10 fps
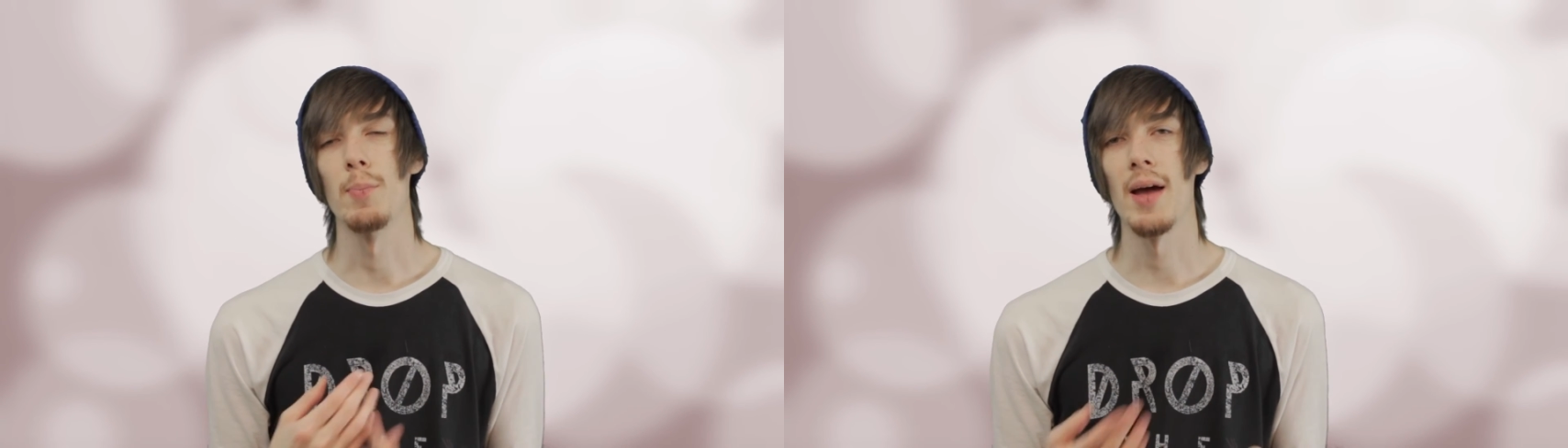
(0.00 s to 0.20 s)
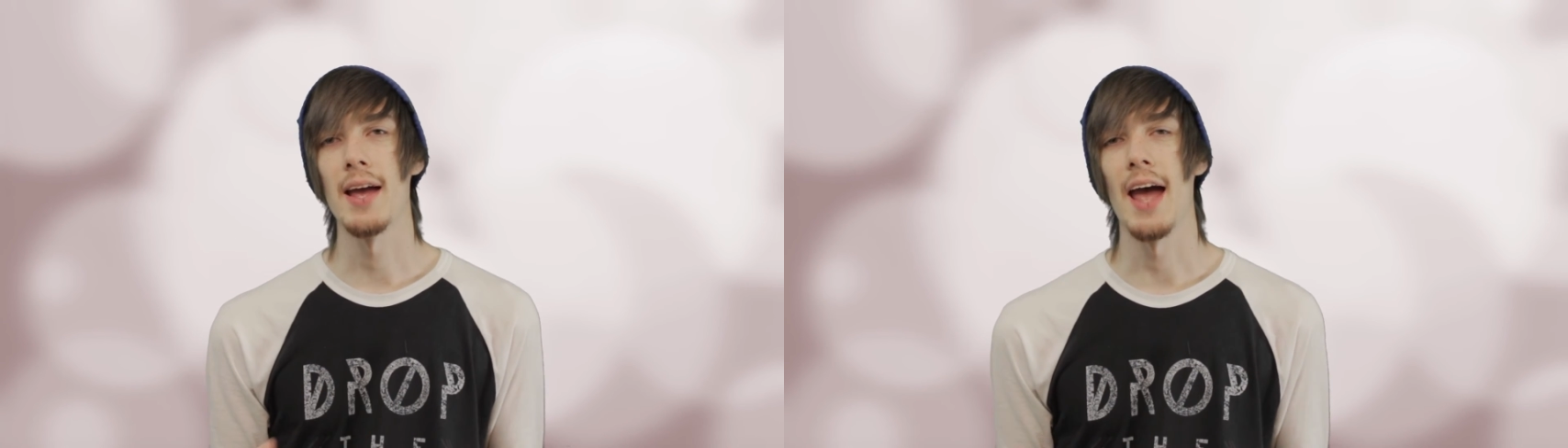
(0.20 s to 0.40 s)

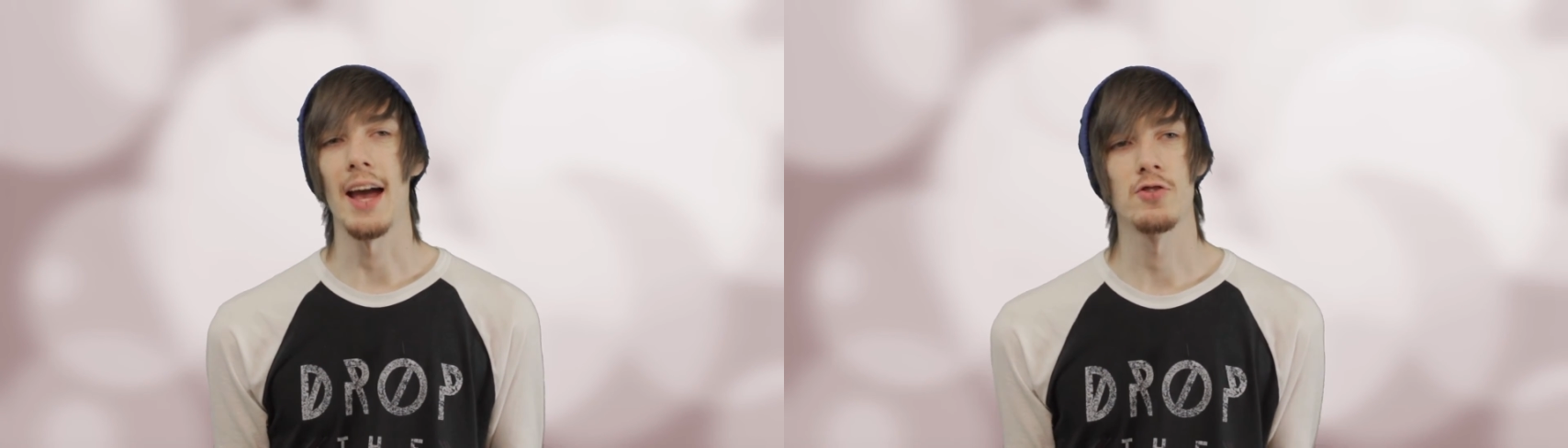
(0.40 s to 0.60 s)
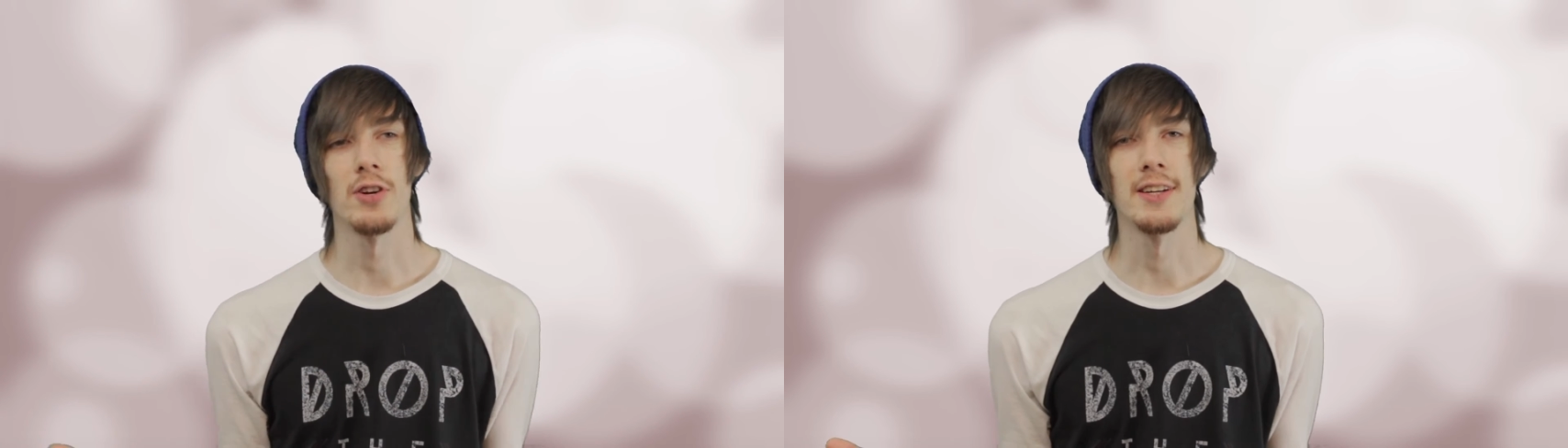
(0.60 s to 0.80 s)
pay
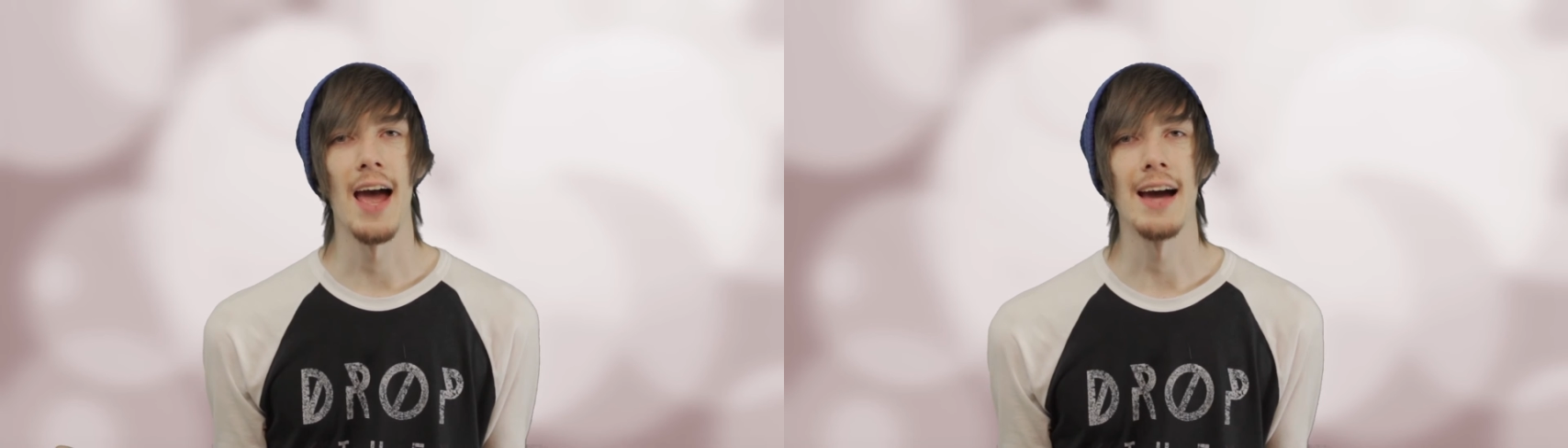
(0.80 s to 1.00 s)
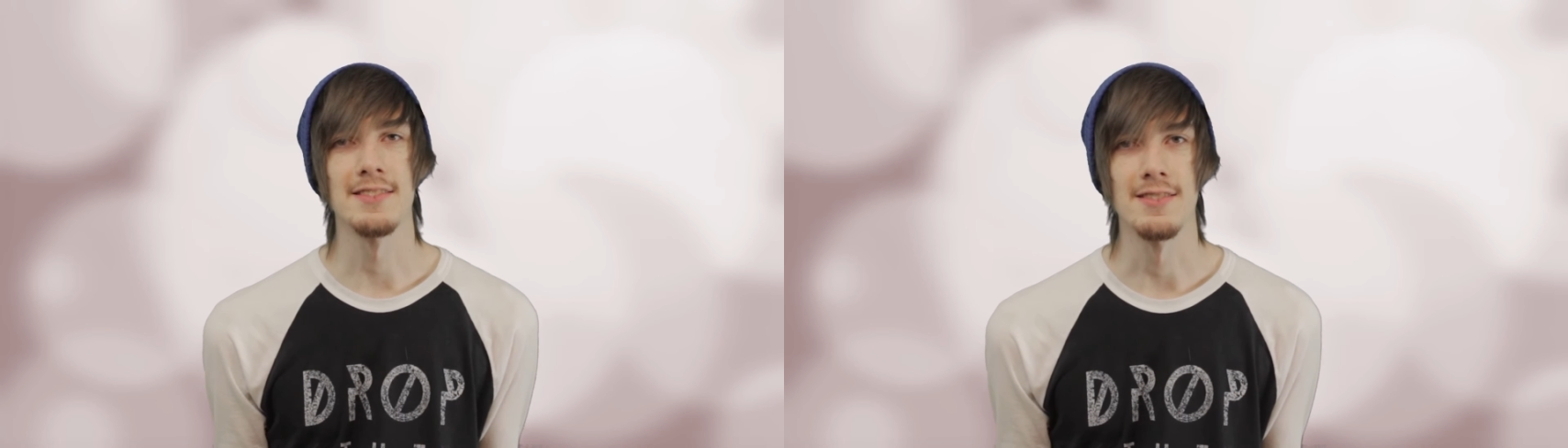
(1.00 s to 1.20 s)
extra
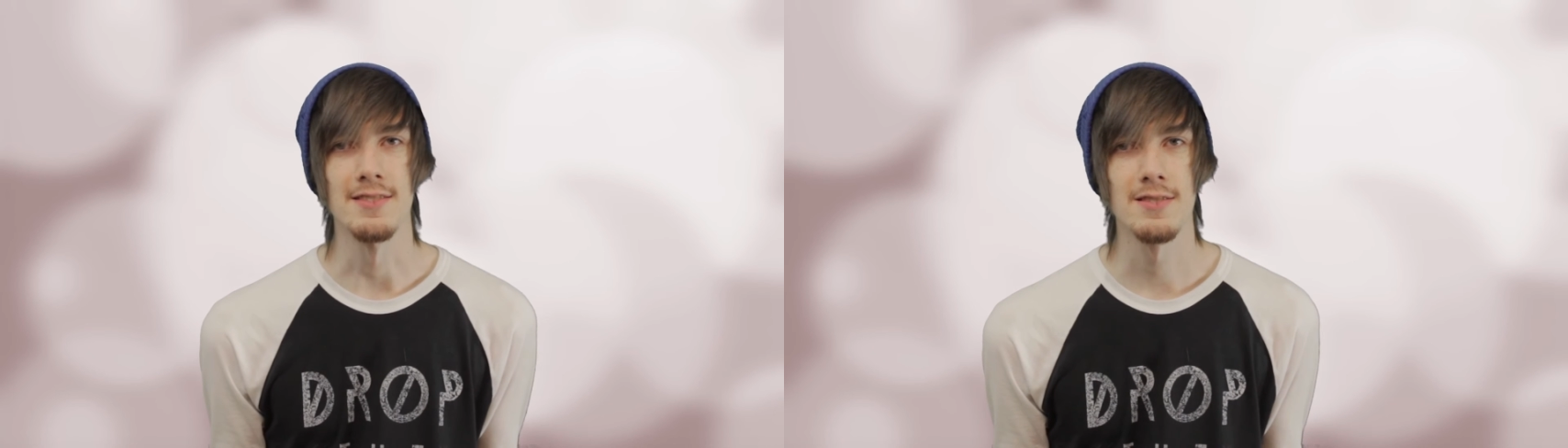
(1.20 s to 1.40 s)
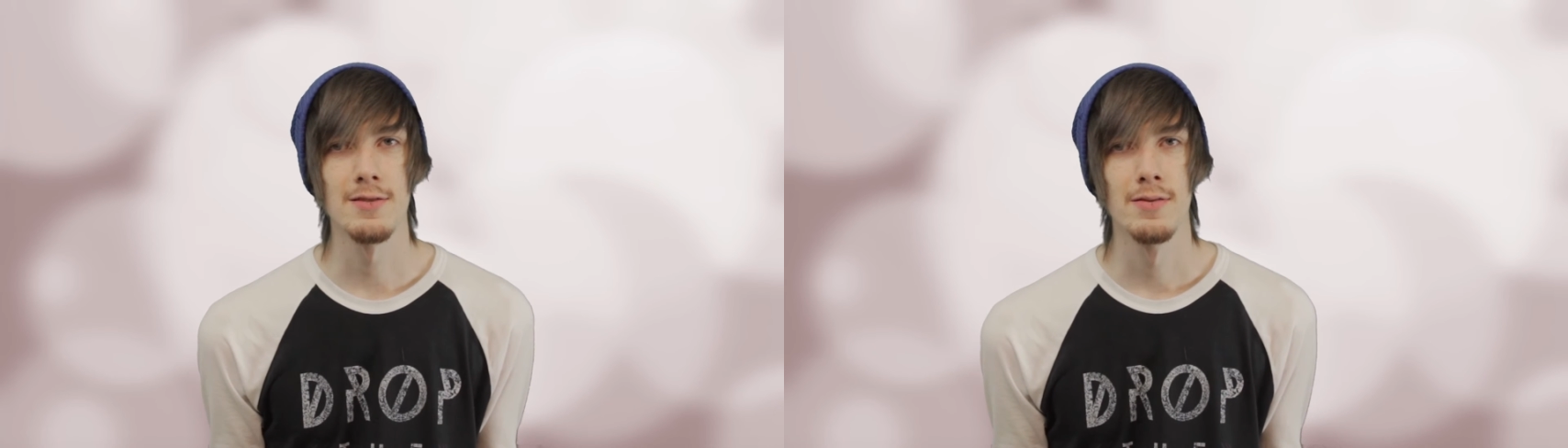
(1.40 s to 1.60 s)

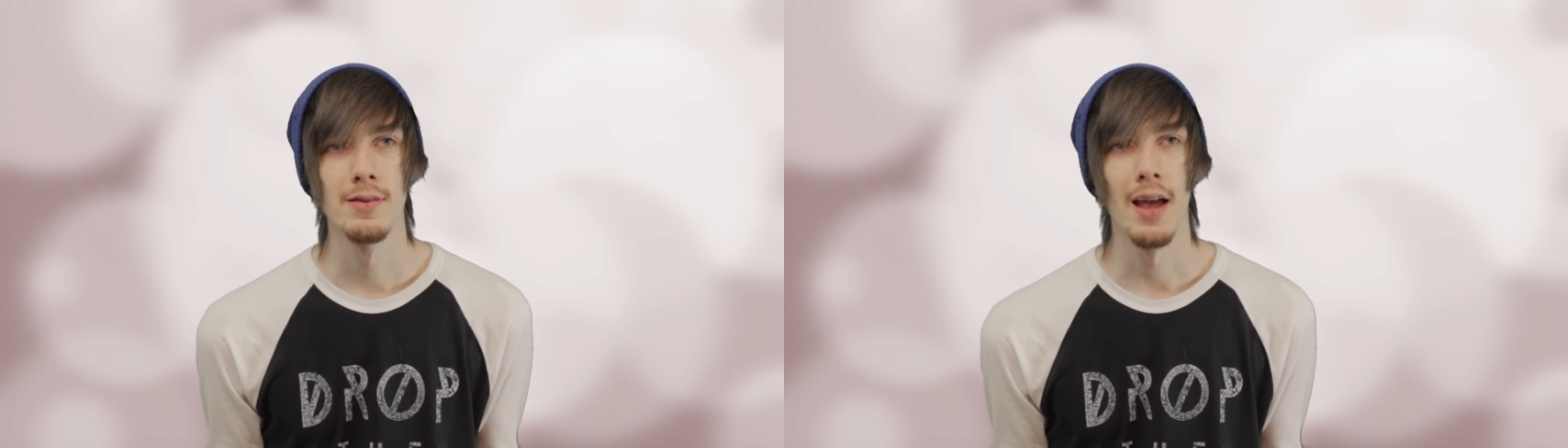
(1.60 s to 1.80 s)
taxes